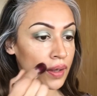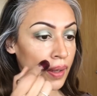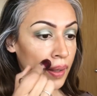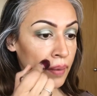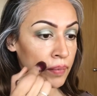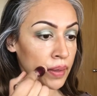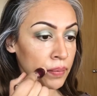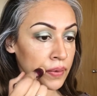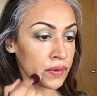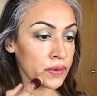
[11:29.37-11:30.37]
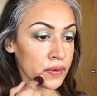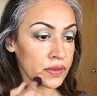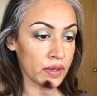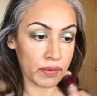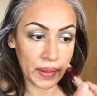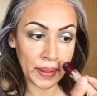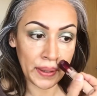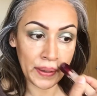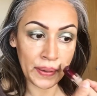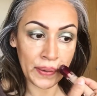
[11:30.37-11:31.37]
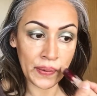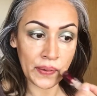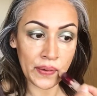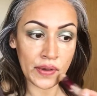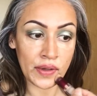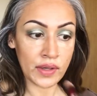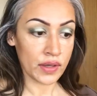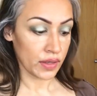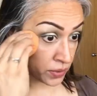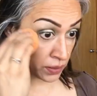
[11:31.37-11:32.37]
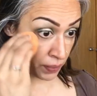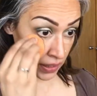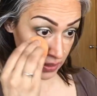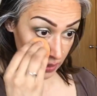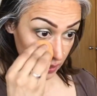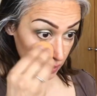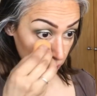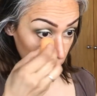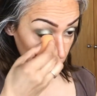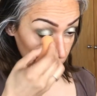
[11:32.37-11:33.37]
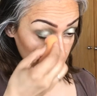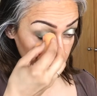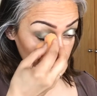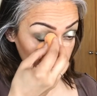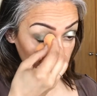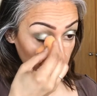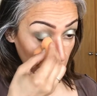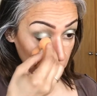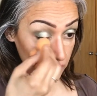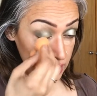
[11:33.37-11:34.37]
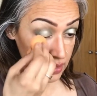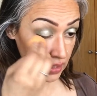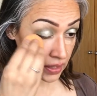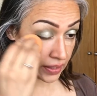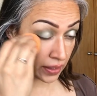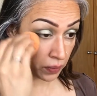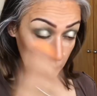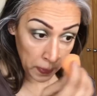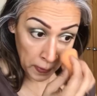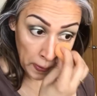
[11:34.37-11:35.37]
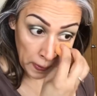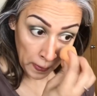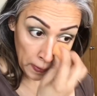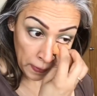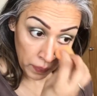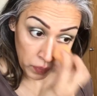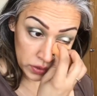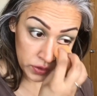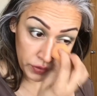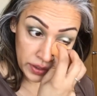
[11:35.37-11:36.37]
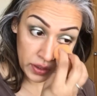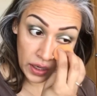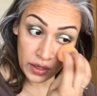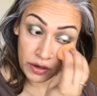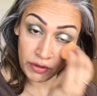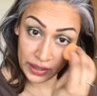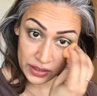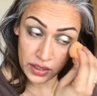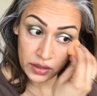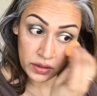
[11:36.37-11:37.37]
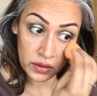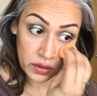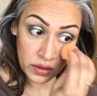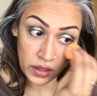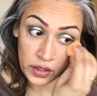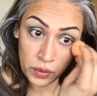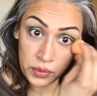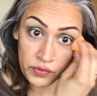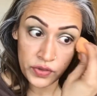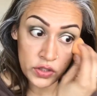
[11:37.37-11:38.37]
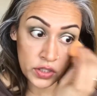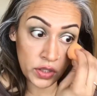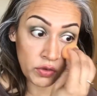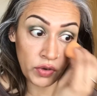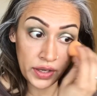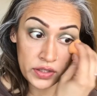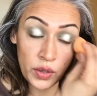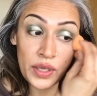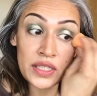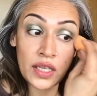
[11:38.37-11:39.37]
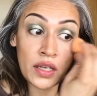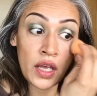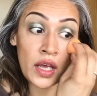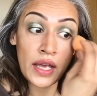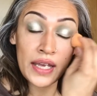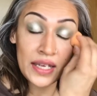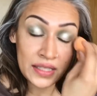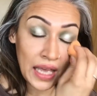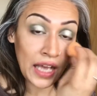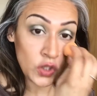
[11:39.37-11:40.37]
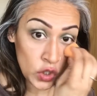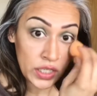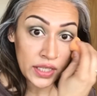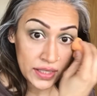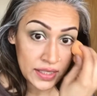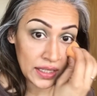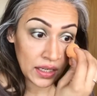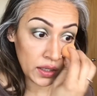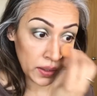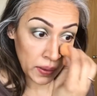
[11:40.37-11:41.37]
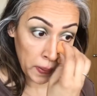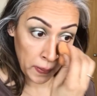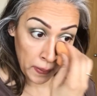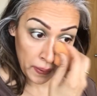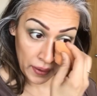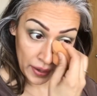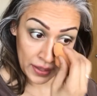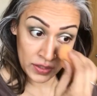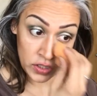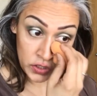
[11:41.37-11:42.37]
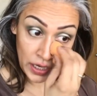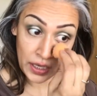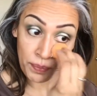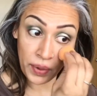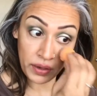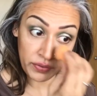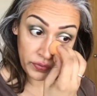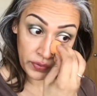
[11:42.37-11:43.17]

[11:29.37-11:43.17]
And maybe just jot it around here. I'm just patting in my concealer now. Well, sorry, colour corrector. I know I'm confusing you. Right, so it is actually a concealer. It's a shade Buff,